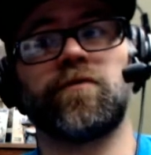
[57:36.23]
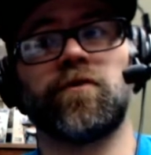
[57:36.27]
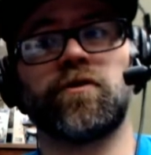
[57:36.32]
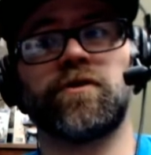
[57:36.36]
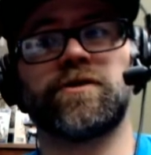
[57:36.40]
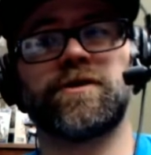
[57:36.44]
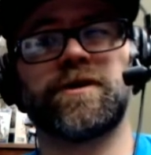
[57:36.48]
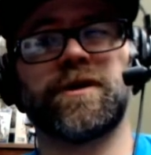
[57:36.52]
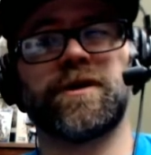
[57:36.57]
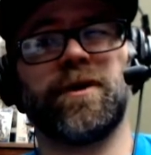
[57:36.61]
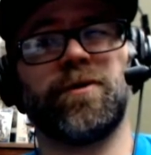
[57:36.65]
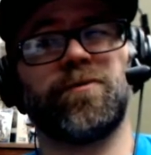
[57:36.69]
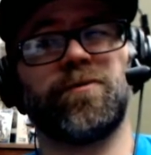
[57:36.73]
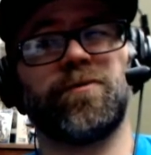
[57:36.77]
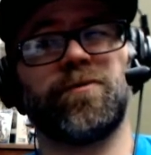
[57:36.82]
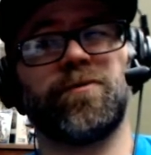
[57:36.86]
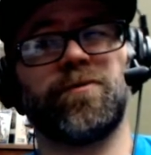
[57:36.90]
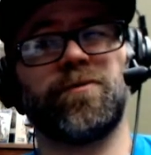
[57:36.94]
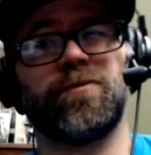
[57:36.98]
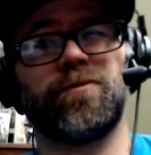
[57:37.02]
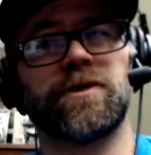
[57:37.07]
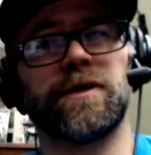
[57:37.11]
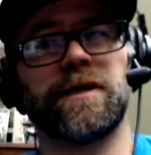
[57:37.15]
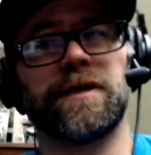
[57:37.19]
cup
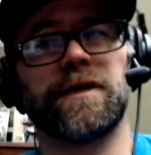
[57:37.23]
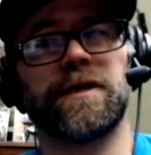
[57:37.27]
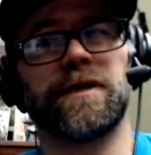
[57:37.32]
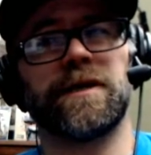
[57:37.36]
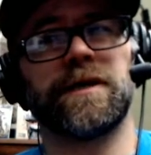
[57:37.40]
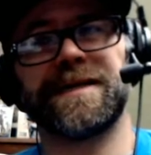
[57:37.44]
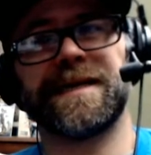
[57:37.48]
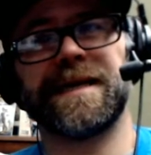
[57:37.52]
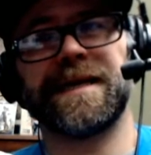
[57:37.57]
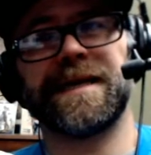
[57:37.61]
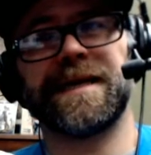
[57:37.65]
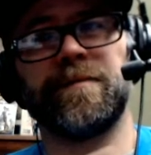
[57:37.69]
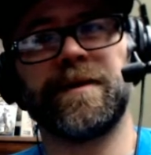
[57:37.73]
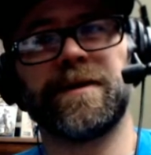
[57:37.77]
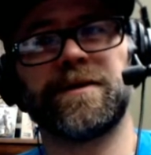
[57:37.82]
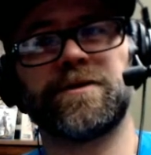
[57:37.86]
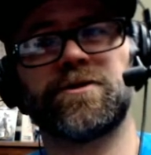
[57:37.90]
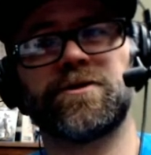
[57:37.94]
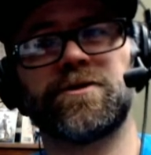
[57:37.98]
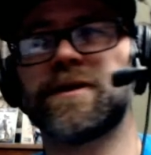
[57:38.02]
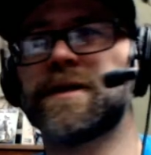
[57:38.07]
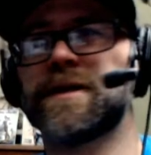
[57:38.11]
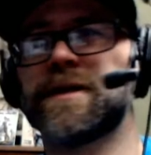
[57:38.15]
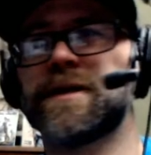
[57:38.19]
yesterday because it came
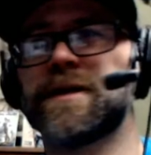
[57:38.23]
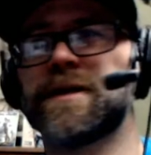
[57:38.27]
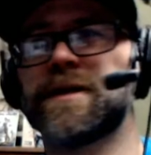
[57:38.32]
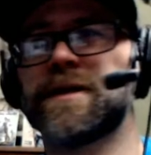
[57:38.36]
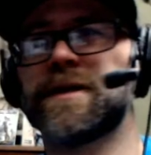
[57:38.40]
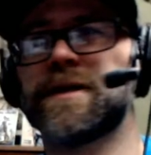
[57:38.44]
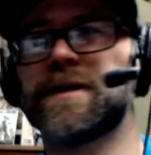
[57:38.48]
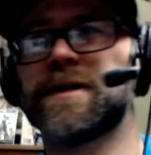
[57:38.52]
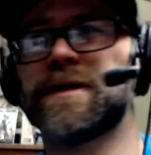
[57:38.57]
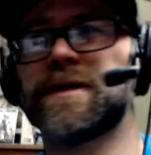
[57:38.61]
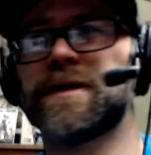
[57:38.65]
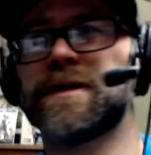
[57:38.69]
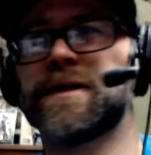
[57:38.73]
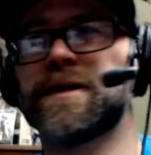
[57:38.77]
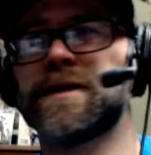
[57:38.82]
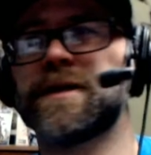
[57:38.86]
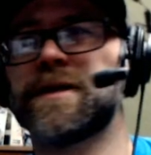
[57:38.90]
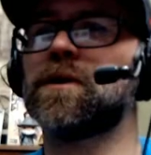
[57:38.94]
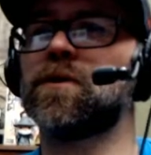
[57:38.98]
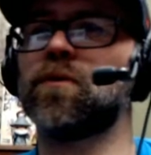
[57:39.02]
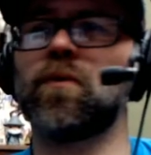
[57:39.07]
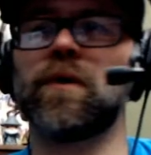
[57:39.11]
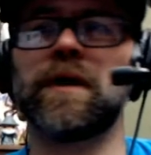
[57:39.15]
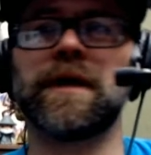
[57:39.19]
yesterday, and I didn't want to
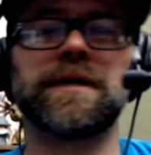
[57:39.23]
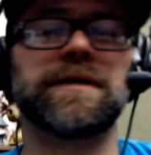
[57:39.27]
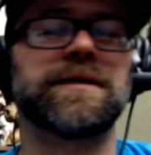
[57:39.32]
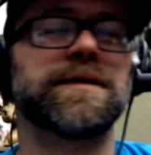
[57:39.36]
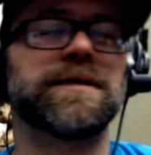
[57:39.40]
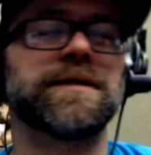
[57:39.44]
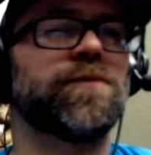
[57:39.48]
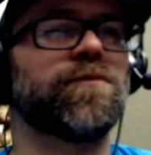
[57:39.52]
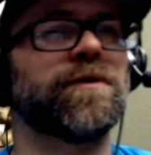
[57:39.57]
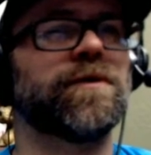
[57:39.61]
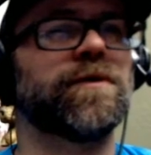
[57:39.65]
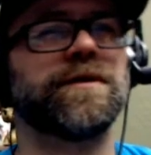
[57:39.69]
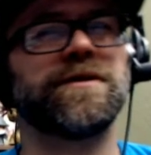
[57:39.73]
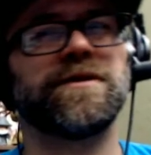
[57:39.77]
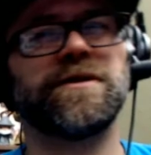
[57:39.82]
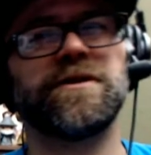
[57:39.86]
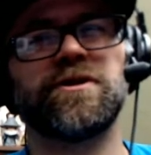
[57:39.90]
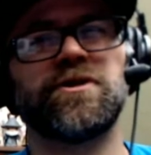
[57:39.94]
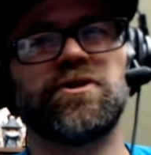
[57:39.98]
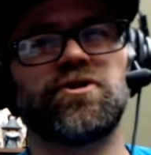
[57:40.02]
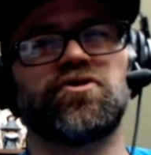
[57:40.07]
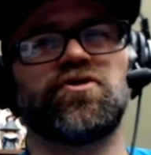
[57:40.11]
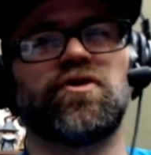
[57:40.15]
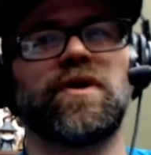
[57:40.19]
wait. I wanted to just
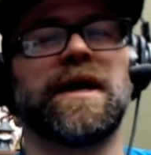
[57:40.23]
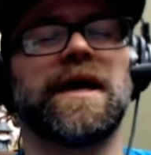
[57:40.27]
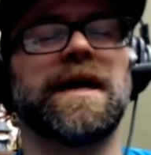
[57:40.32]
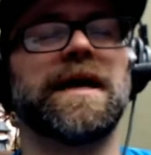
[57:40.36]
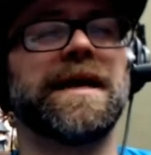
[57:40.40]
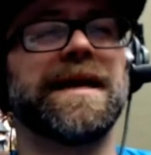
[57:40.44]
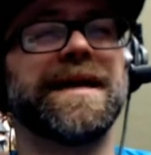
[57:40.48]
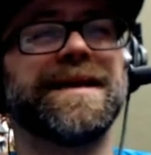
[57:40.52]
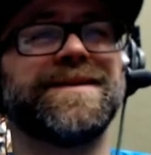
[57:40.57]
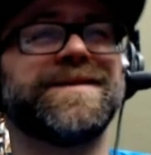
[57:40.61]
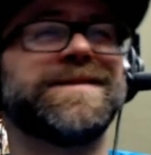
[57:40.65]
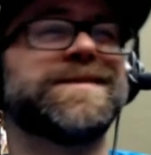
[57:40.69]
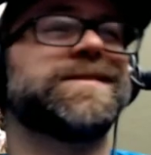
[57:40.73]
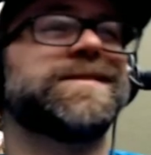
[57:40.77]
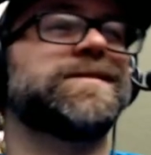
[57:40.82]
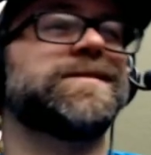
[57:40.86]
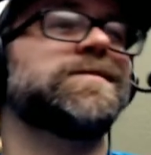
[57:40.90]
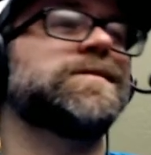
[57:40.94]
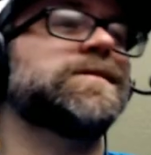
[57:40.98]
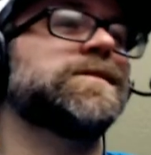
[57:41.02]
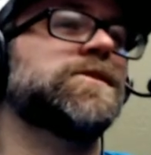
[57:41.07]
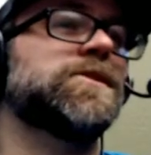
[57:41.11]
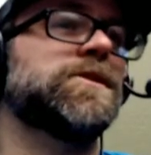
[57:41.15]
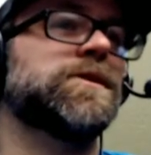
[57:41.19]
try it, and it's
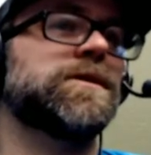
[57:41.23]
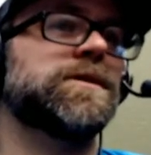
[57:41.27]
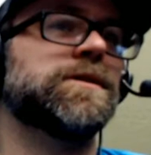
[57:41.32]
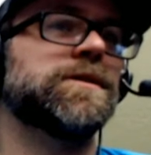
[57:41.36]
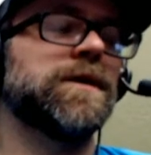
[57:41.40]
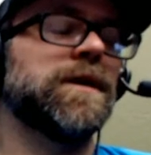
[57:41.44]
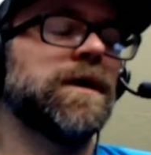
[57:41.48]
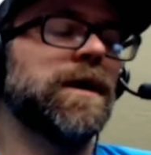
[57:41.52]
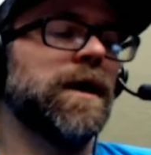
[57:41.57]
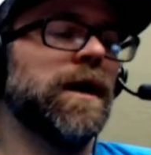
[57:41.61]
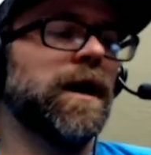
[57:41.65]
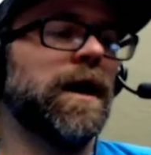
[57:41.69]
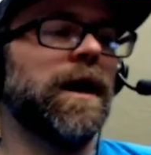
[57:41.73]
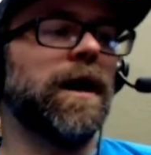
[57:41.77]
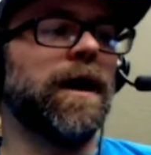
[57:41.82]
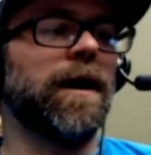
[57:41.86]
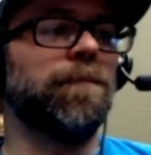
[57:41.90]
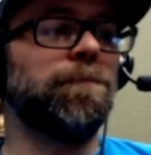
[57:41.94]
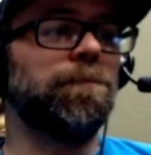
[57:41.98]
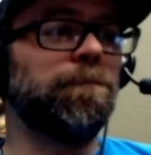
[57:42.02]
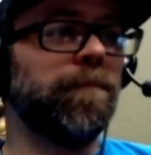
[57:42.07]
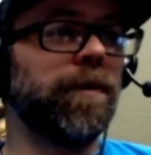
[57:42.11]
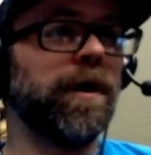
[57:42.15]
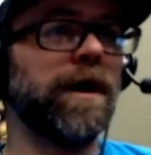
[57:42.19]
delicious.
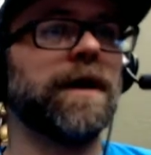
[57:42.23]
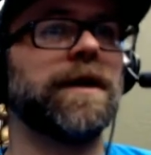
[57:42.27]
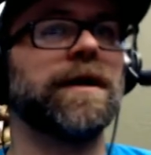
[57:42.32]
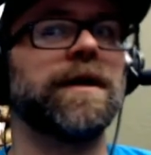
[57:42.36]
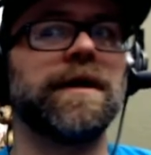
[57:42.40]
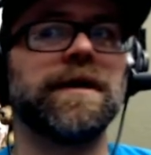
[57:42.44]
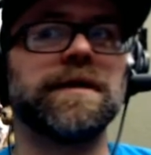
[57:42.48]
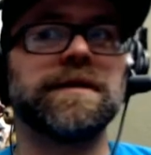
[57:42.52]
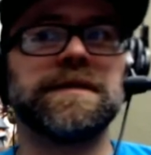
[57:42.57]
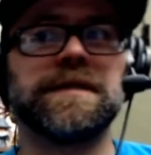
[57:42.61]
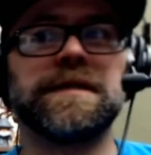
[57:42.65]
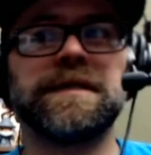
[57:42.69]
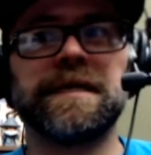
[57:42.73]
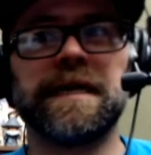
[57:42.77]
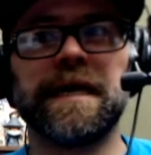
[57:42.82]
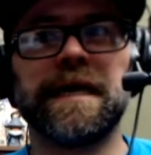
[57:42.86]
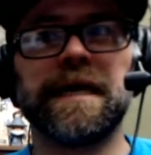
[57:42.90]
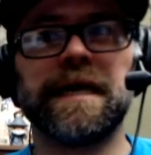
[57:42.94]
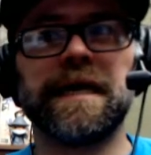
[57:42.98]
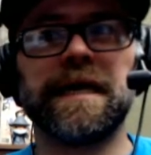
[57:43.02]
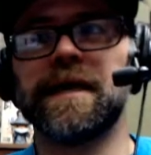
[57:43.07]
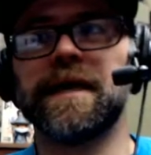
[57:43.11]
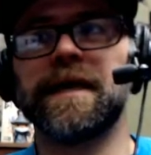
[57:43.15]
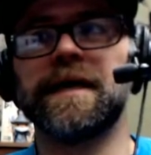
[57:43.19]
But
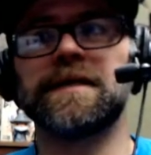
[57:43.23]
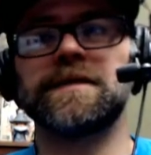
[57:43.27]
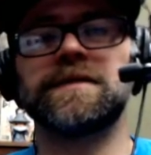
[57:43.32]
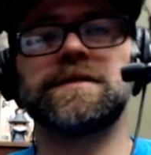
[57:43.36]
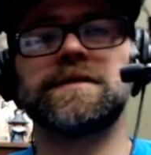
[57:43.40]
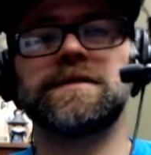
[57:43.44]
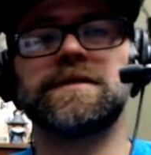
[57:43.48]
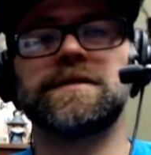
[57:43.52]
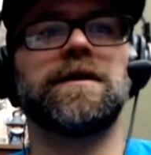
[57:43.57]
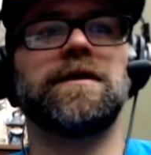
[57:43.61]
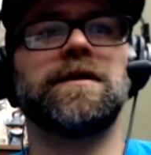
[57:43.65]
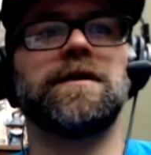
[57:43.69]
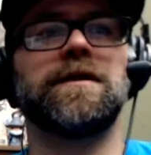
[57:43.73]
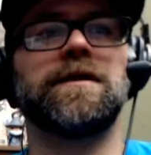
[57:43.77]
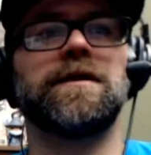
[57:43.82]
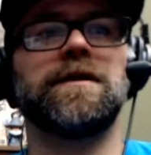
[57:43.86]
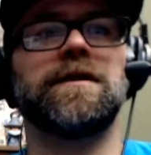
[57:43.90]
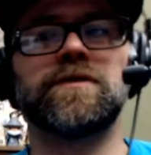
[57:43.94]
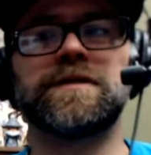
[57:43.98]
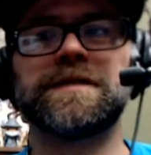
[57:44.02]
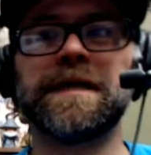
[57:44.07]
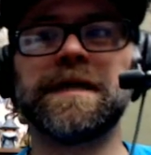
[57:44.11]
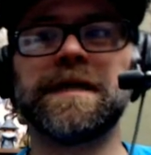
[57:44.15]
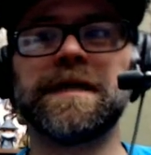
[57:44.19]
today, instead of, so
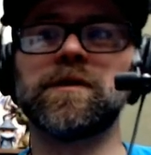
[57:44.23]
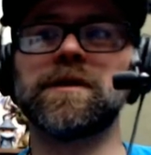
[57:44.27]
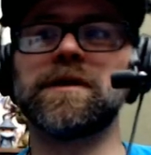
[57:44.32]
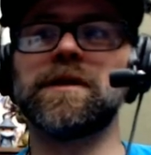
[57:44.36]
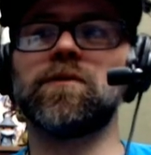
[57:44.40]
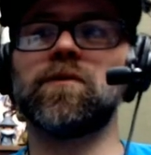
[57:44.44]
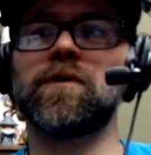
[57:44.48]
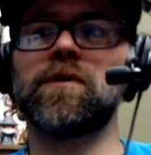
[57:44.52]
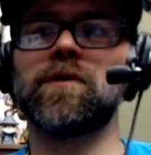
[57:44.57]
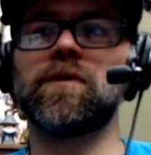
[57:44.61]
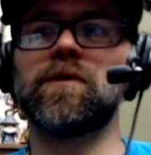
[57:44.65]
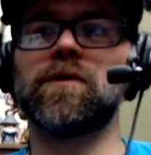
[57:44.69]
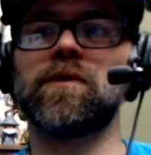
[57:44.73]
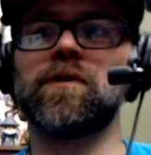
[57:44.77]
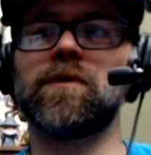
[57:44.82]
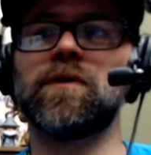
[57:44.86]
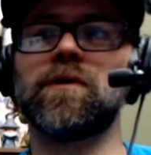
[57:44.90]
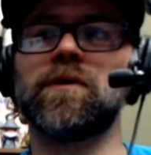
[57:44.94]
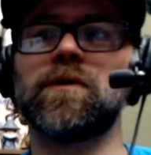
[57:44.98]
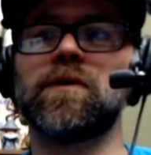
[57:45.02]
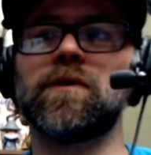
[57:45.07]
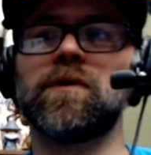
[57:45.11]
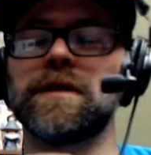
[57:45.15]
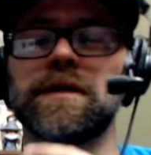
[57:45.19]
typically what I'll
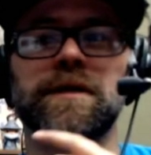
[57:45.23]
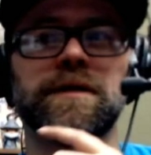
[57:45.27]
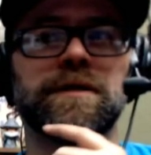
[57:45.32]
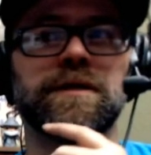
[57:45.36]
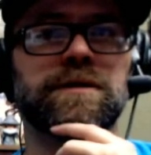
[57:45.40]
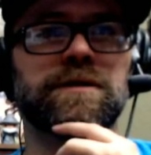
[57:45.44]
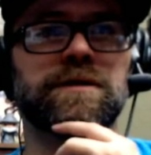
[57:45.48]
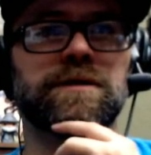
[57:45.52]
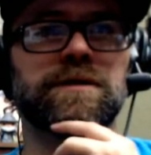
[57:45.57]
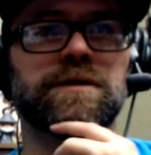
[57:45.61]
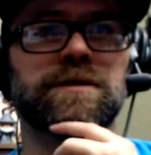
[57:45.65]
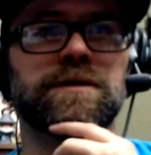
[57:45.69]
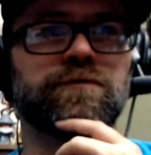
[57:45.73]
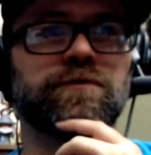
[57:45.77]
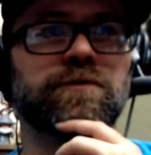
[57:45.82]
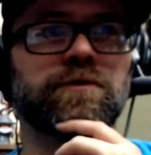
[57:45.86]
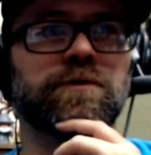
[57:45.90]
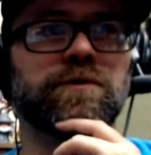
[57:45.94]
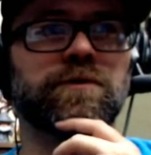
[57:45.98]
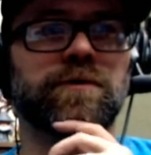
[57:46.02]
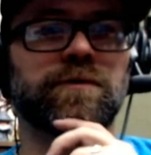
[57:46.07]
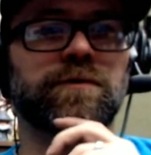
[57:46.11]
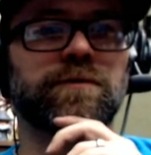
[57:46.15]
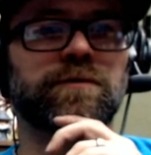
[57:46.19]
do is, just
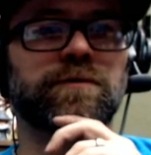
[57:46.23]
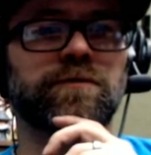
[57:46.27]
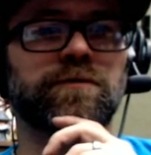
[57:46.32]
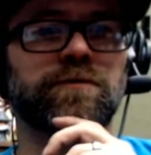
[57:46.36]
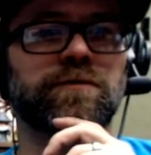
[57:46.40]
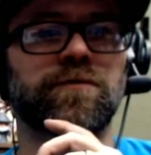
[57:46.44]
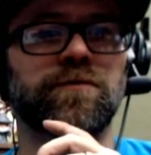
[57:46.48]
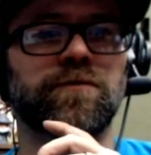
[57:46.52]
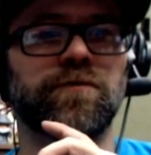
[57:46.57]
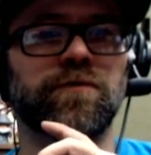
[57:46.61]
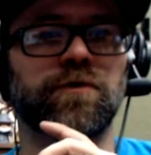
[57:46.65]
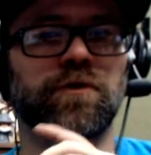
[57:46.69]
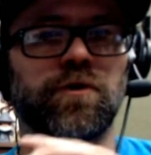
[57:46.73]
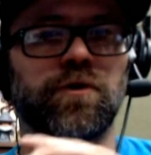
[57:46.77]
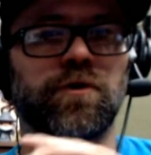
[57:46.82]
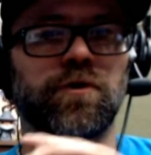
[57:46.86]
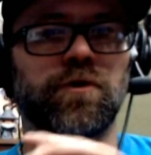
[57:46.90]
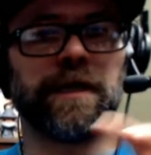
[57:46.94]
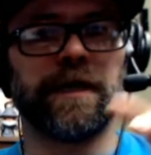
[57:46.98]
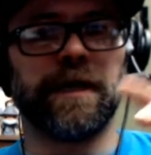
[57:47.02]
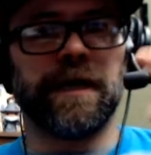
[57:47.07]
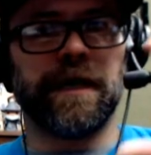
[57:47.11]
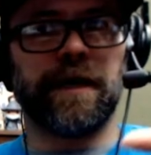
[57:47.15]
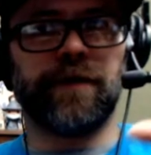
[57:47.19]
for quick,
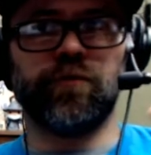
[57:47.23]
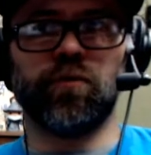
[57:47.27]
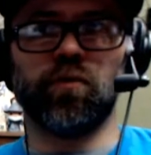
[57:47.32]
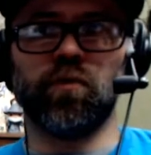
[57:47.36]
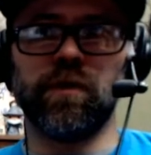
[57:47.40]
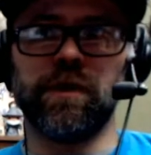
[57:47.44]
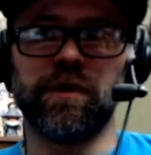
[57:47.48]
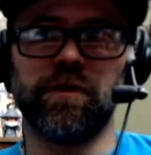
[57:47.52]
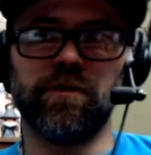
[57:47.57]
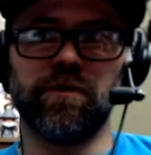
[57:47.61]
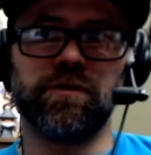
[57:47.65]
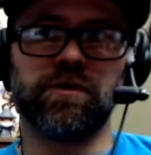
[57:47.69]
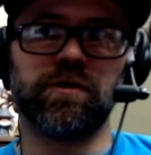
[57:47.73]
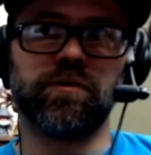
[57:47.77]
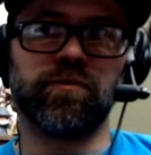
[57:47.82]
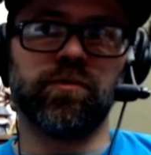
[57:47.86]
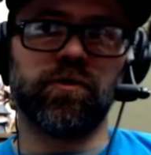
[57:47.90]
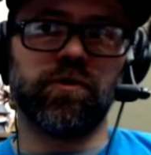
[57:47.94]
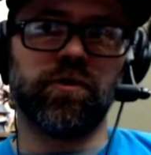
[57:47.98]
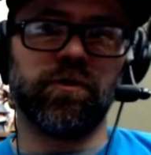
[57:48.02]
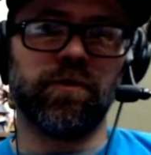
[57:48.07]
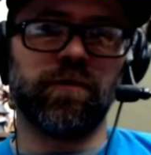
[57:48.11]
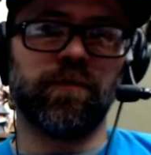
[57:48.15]
I have a reusable